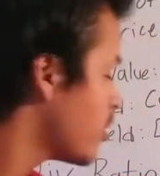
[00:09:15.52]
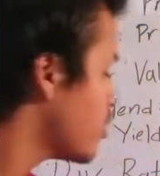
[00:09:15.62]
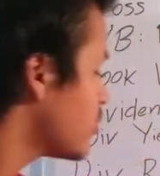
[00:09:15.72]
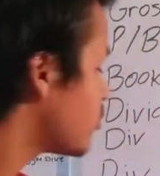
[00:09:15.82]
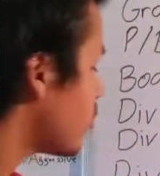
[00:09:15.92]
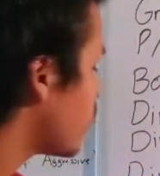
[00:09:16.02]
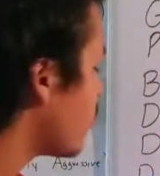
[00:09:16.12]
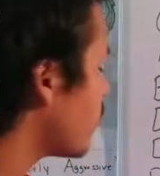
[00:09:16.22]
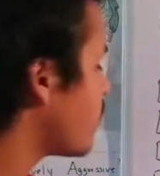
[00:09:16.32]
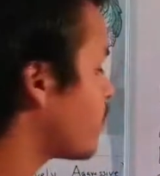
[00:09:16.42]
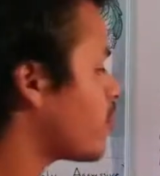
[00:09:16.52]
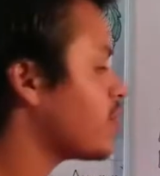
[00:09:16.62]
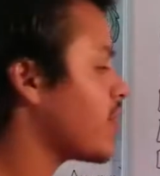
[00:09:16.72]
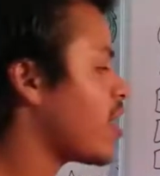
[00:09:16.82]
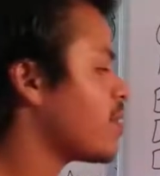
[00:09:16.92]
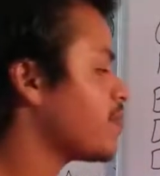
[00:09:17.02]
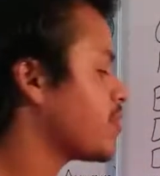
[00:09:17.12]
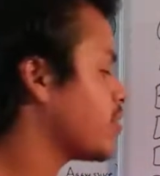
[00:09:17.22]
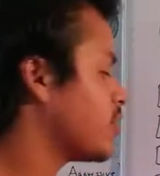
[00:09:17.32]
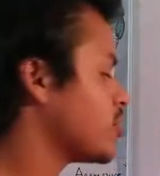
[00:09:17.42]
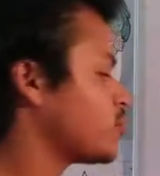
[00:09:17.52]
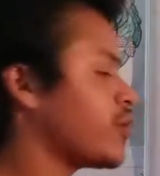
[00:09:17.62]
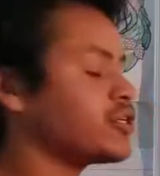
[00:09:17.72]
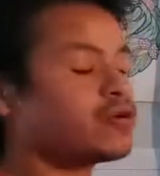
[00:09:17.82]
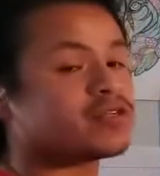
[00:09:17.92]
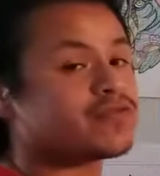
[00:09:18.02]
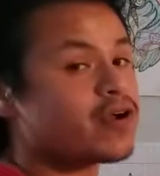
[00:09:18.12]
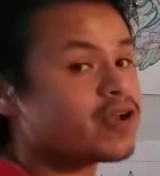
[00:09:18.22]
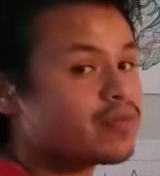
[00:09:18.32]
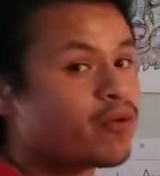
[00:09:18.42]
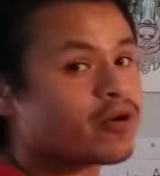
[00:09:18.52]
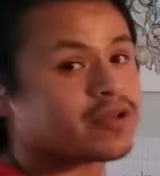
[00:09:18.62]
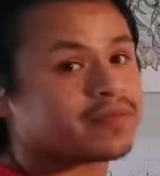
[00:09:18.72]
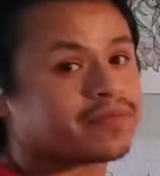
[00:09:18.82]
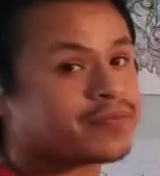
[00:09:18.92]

So from that, this ratio is very important.